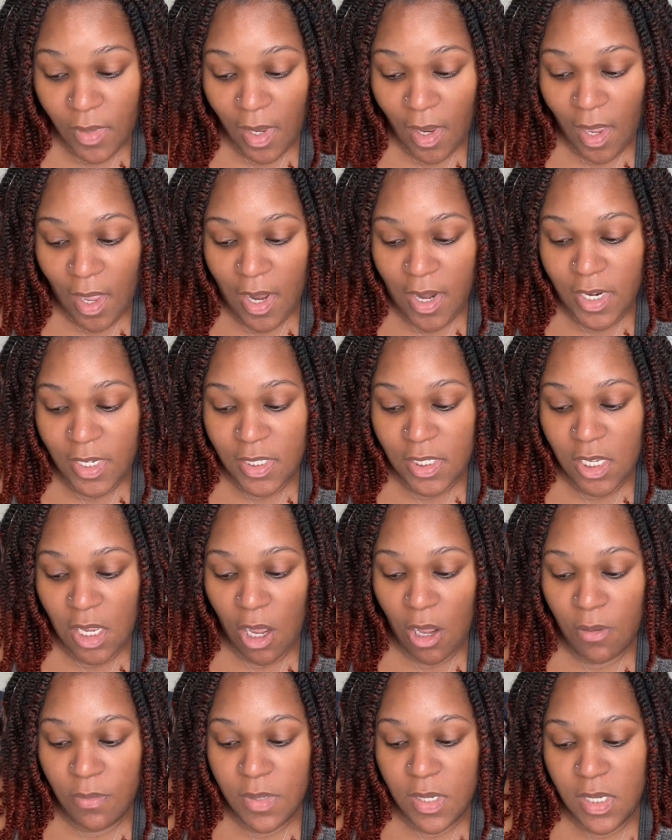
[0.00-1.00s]
and it's
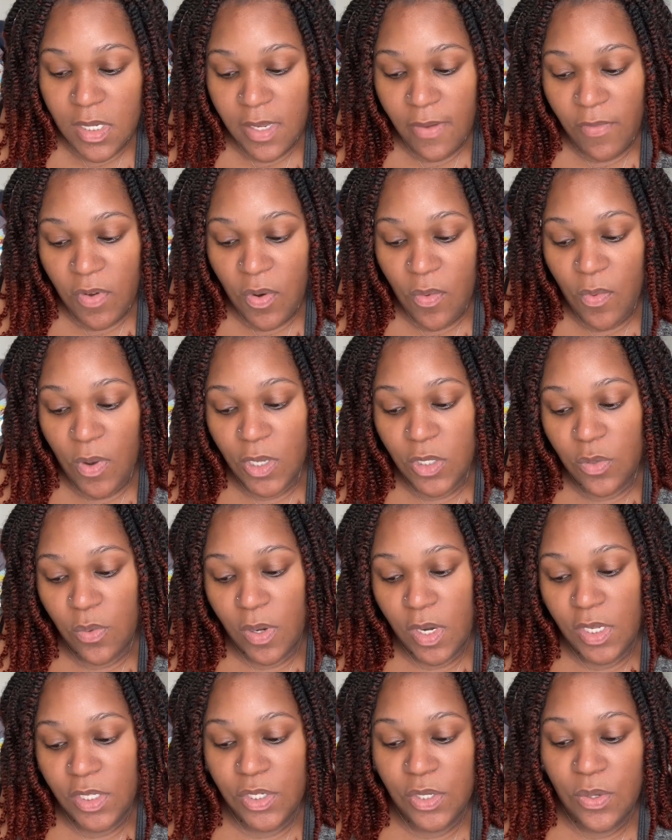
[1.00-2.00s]
Psalms
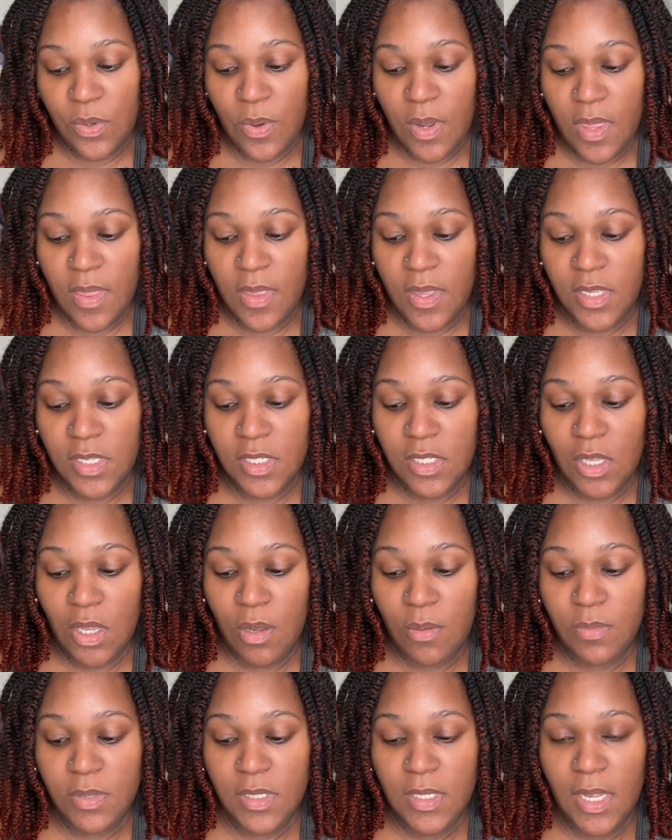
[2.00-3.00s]
71:22, and then
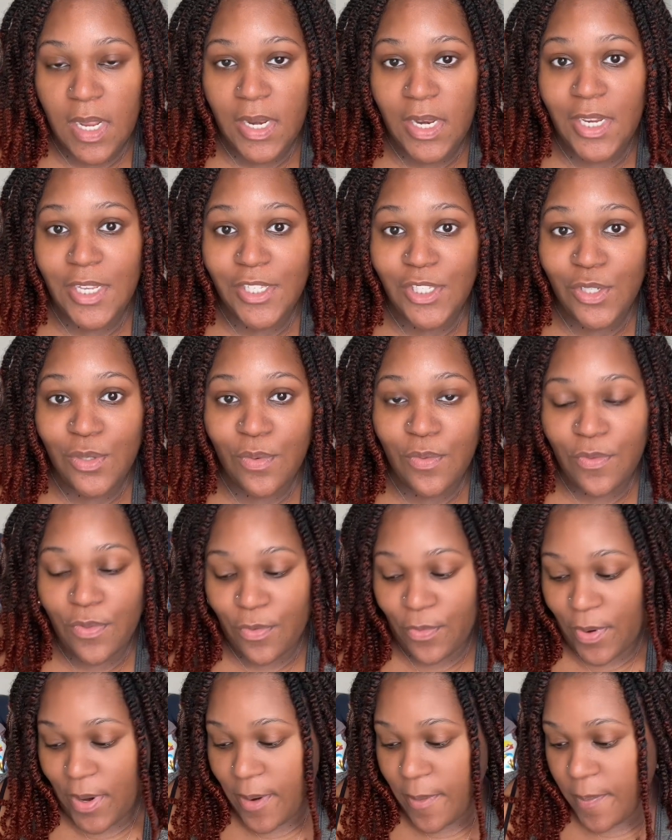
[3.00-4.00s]
Psalms
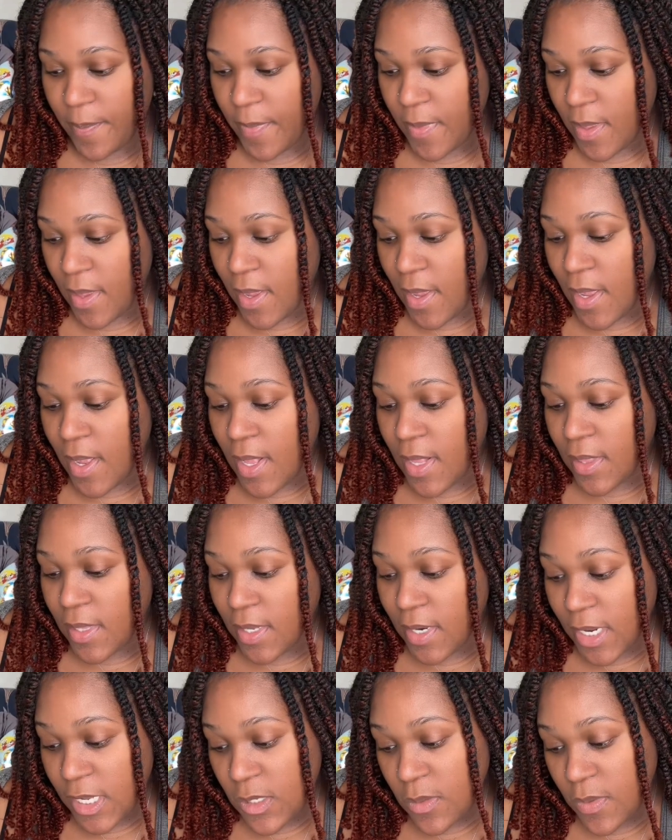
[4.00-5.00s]
92:3. The
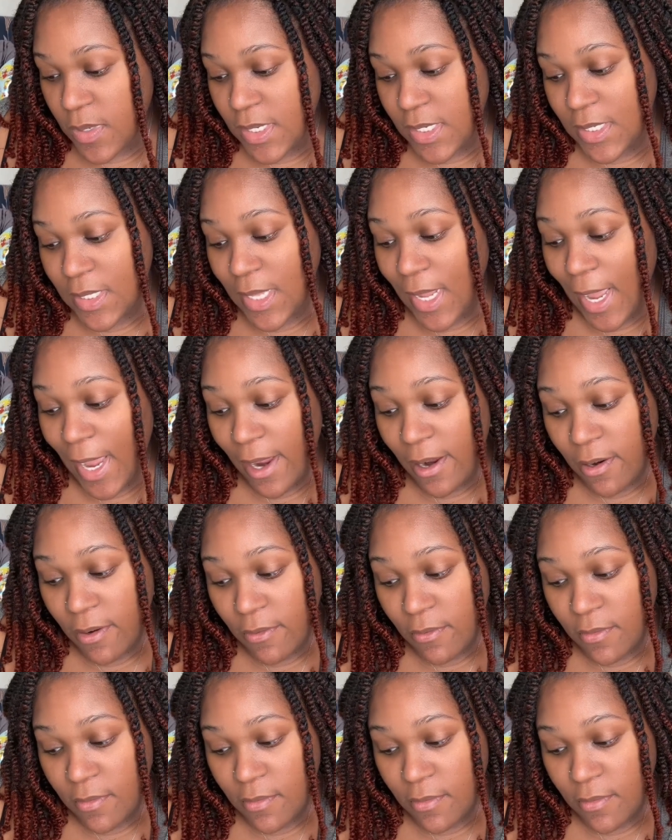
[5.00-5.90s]
next one is lyre.